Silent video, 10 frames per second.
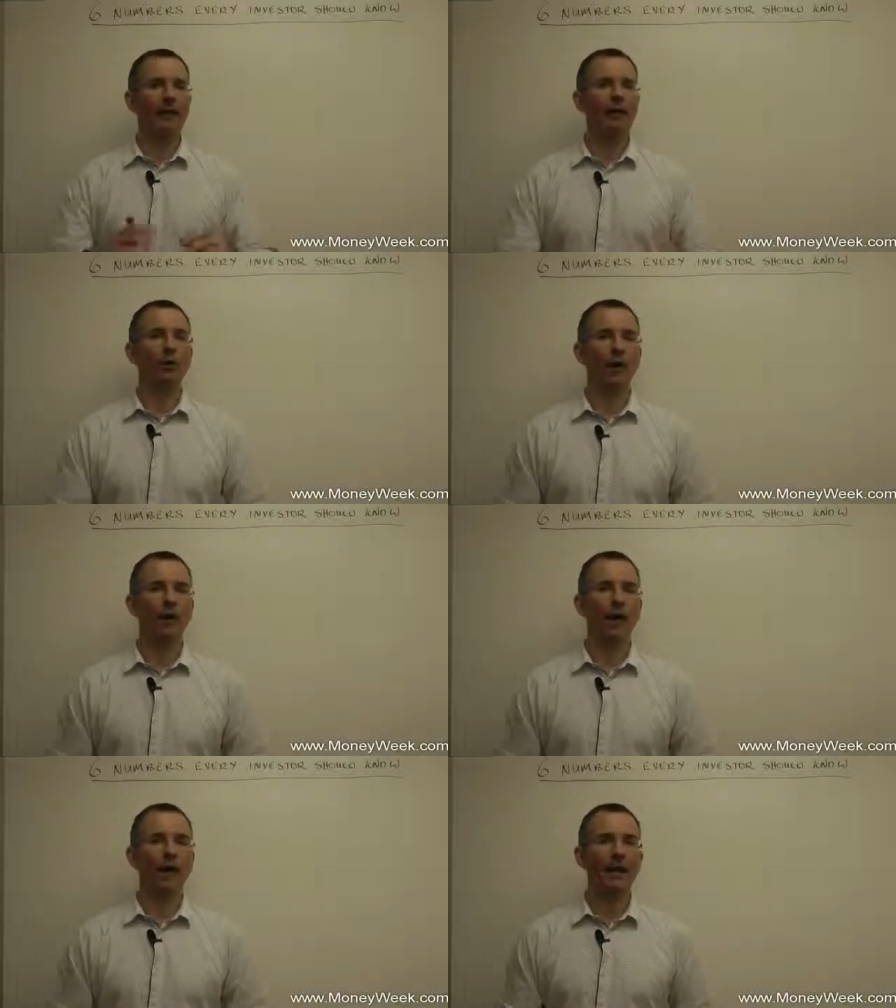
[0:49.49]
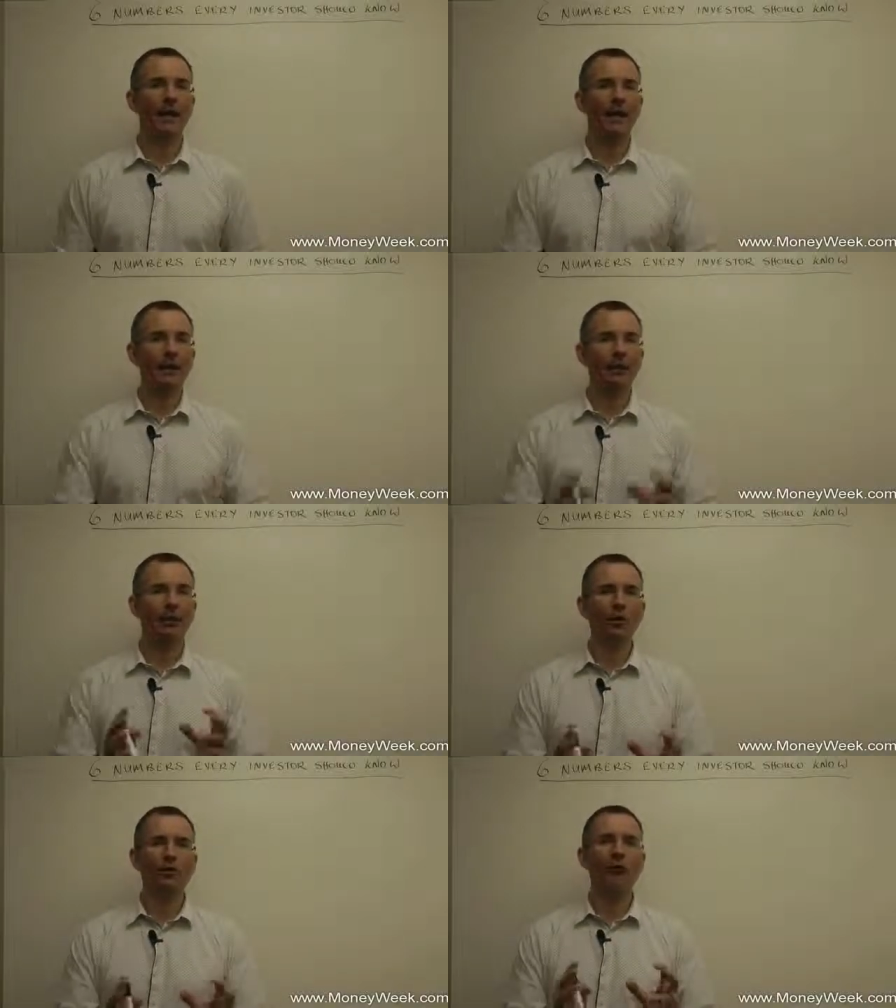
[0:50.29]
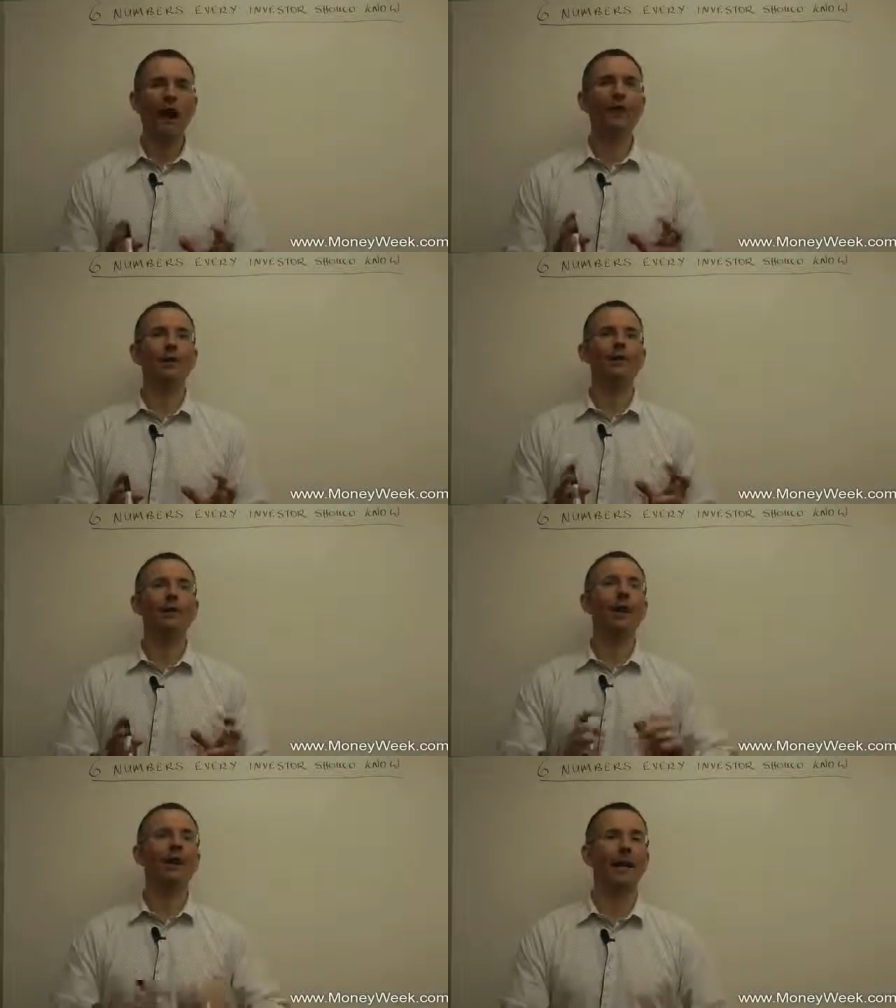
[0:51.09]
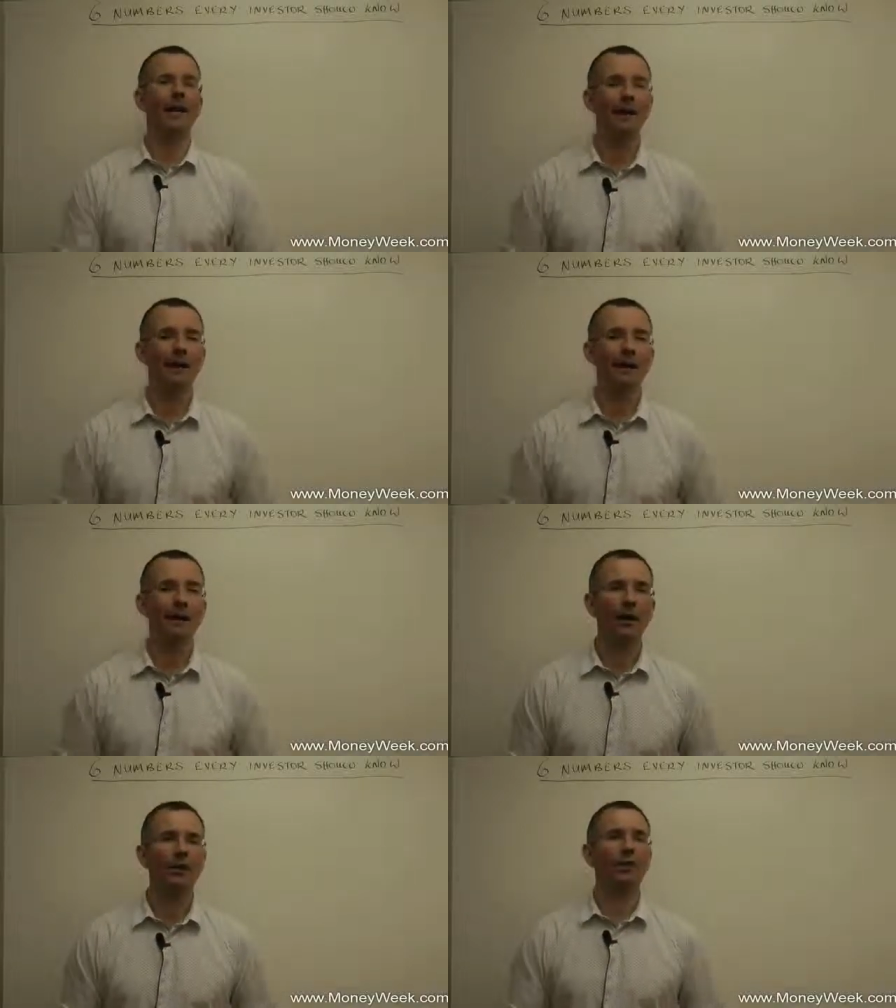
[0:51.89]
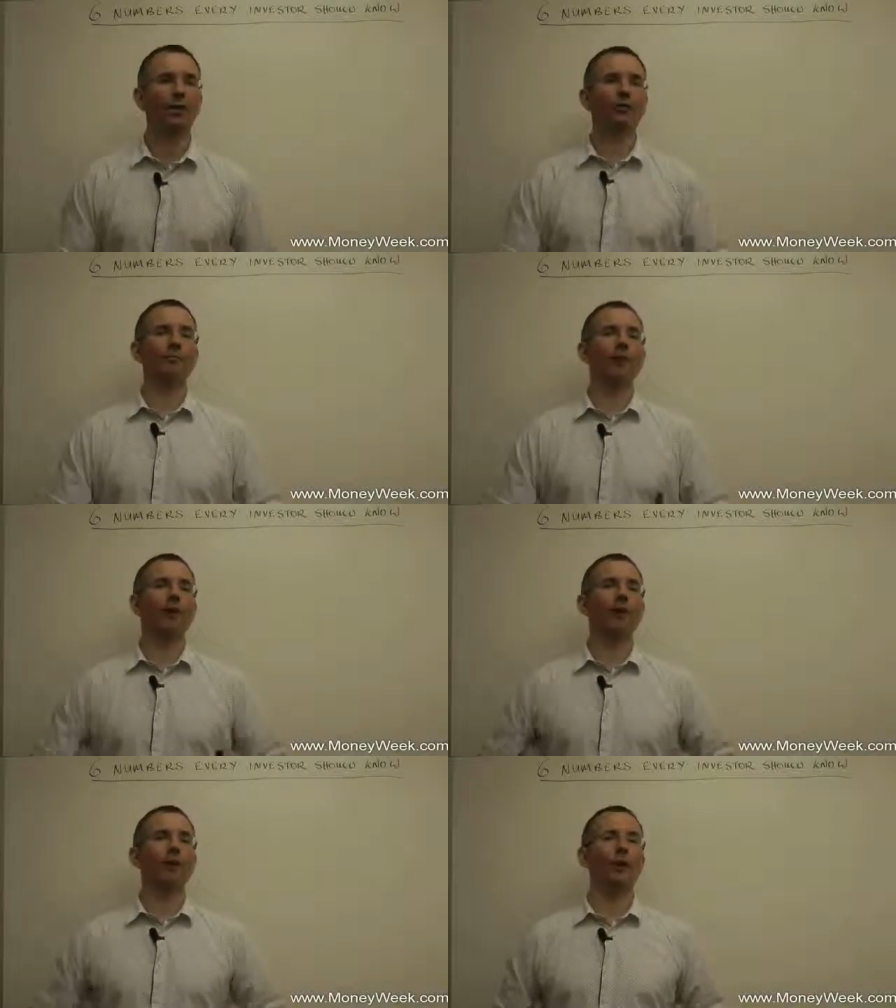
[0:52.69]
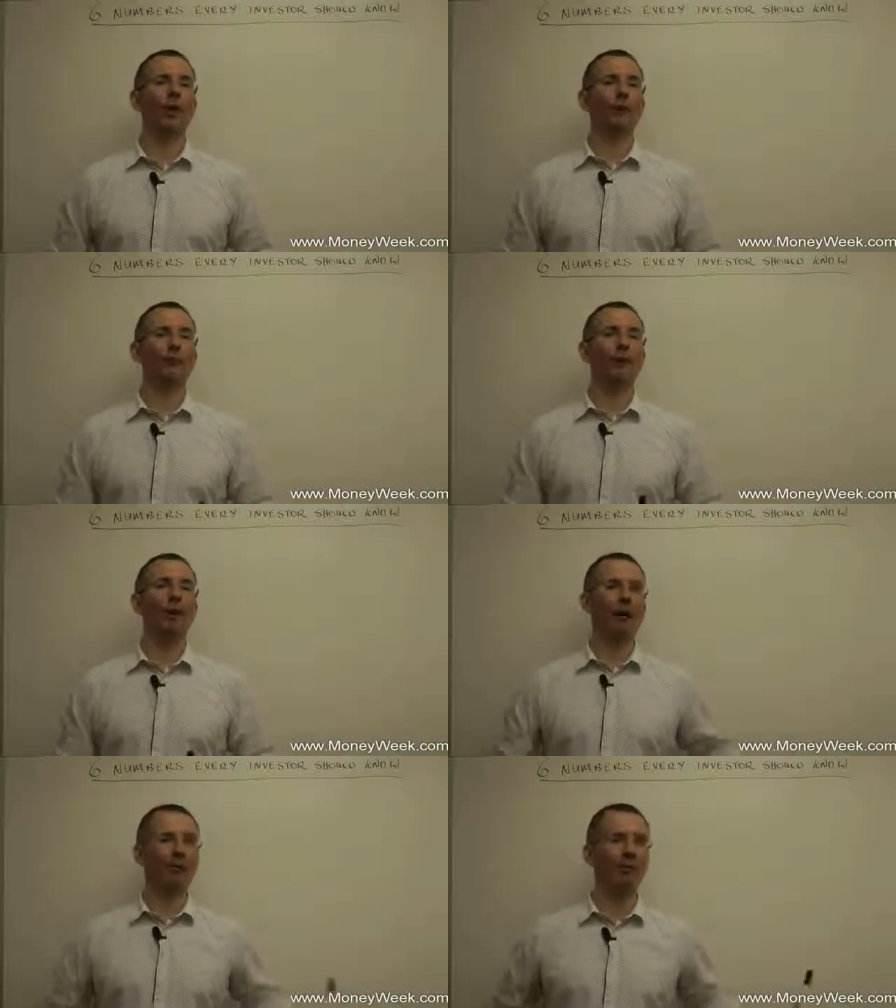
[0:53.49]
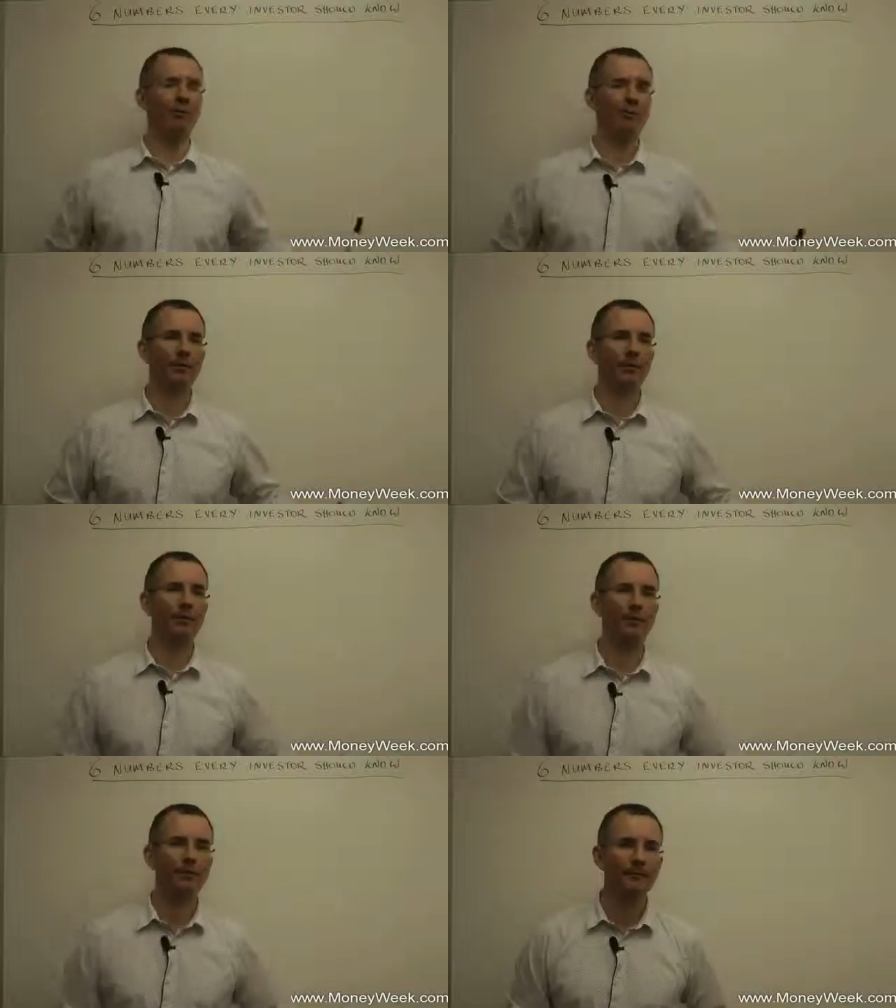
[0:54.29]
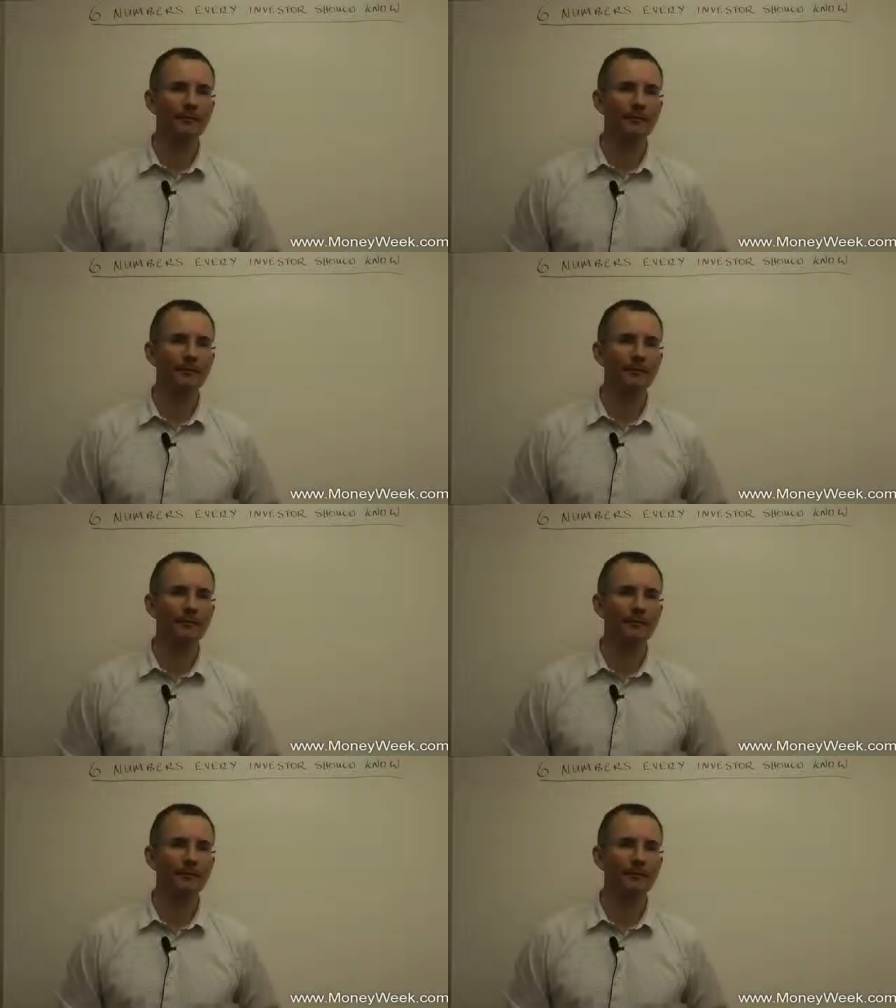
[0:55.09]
you are getting good value for money and you're not just buying into a load of puff, if you like?